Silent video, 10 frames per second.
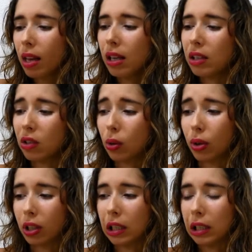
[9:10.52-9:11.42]
This is so
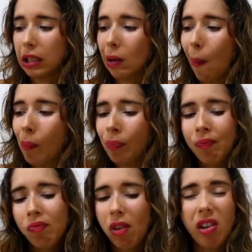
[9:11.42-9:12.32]
good, guys.
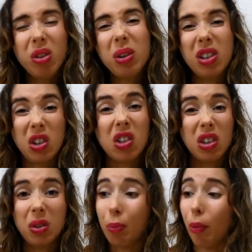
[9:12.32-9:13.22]
It's really just
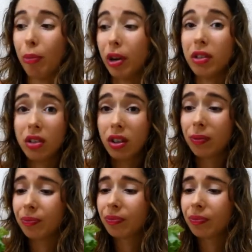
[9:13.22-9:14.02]
a simple brunch.